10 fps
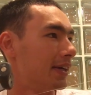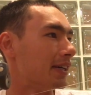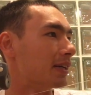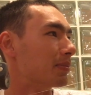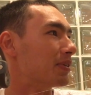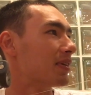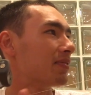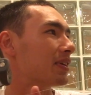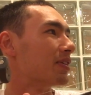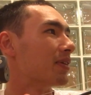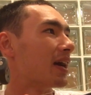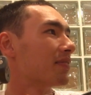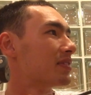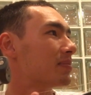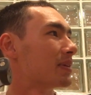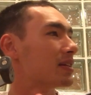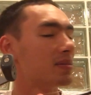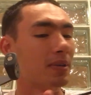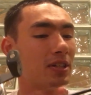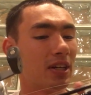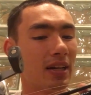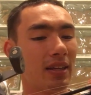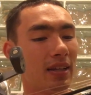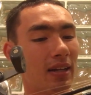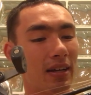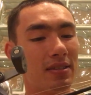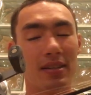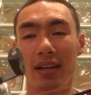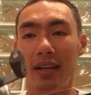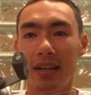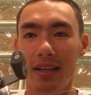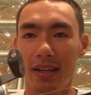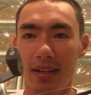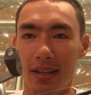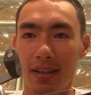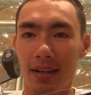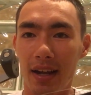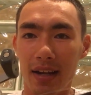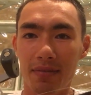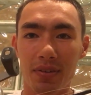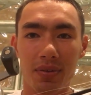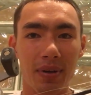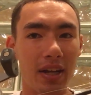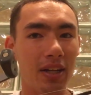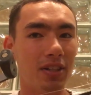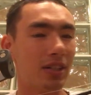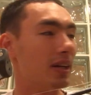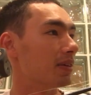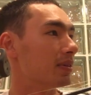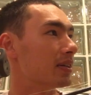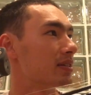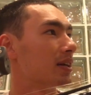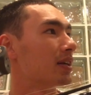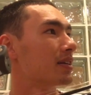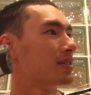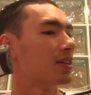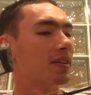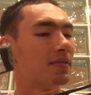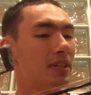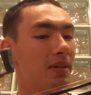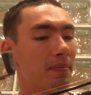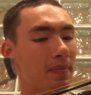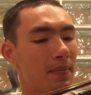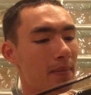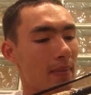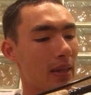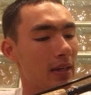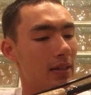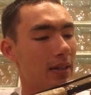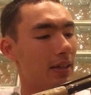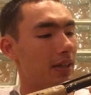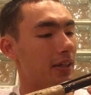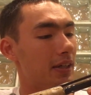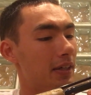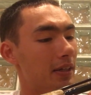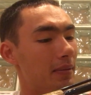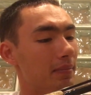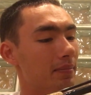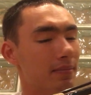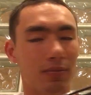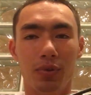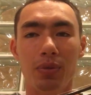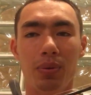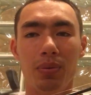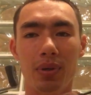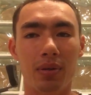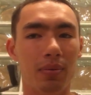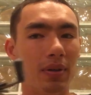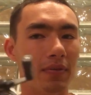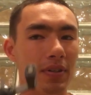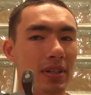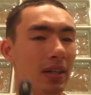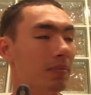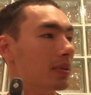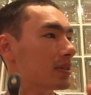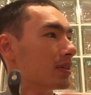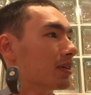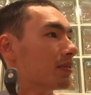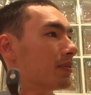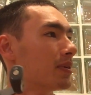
Um, you definitely don't have to spend this much. Anything I'd say in the nine foot range uh, when it's got a soft tip, um, will, will work well for salmon. So